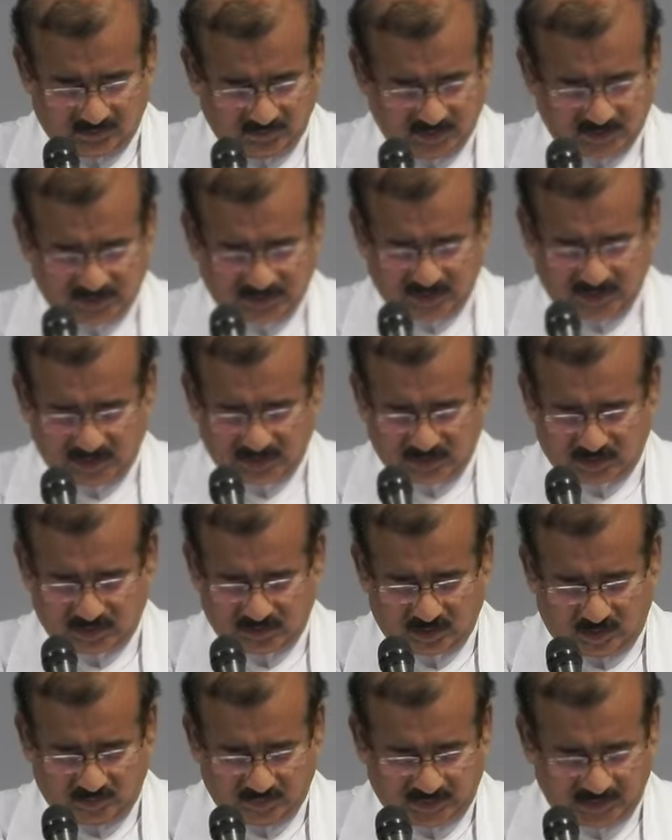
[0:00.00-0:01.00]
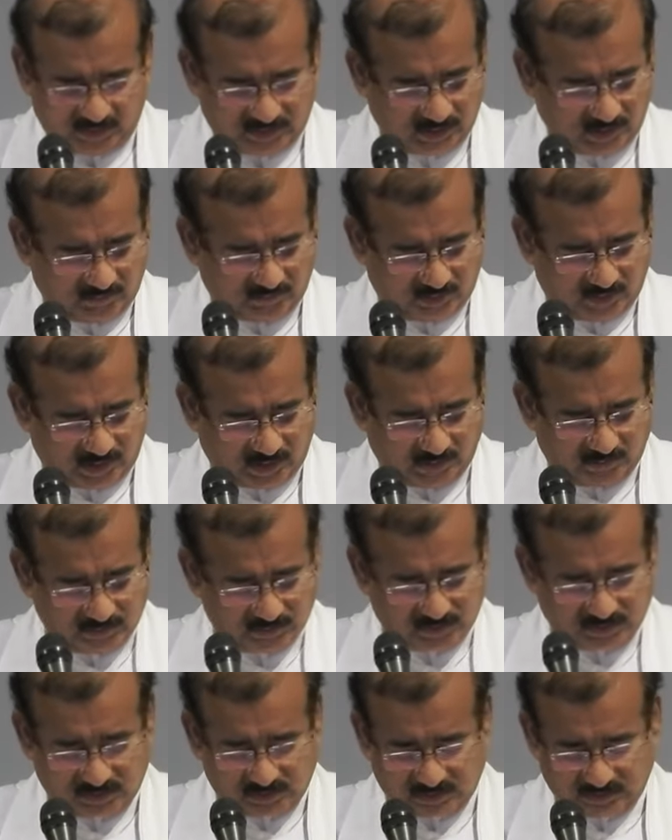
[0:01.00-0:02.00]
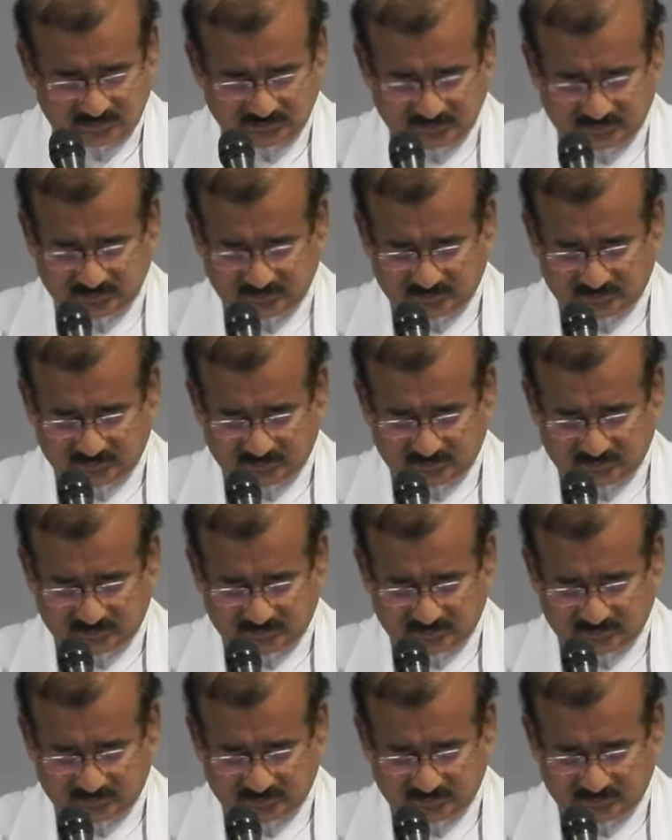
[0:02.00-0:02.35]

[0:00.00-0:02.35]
which seek to dominate our lives.